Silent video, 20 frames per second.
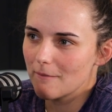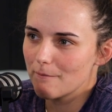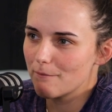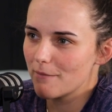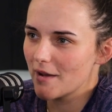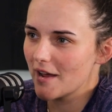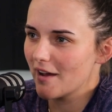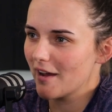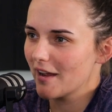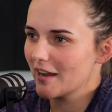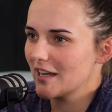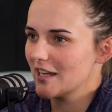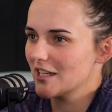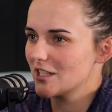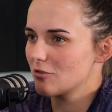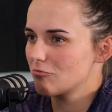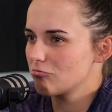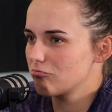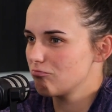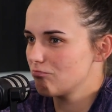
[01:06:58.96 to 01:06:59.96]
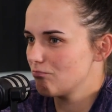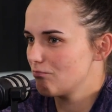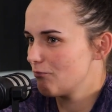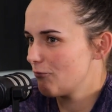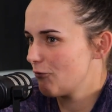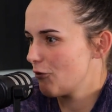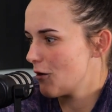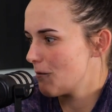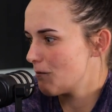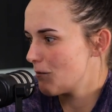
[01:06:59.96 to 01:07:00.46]
But I guess
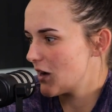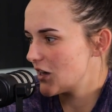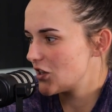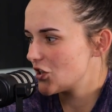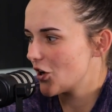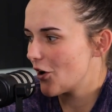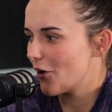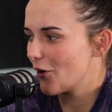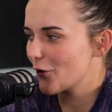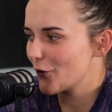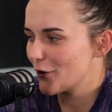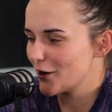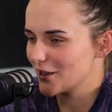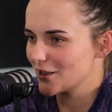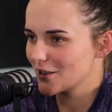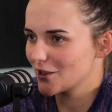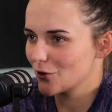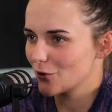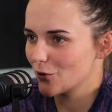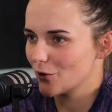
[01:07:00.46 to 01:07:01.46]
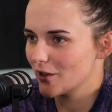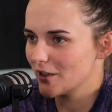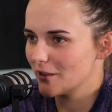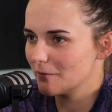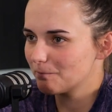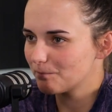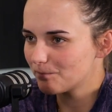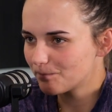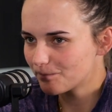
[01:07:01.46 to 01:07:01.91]
from my tolerance or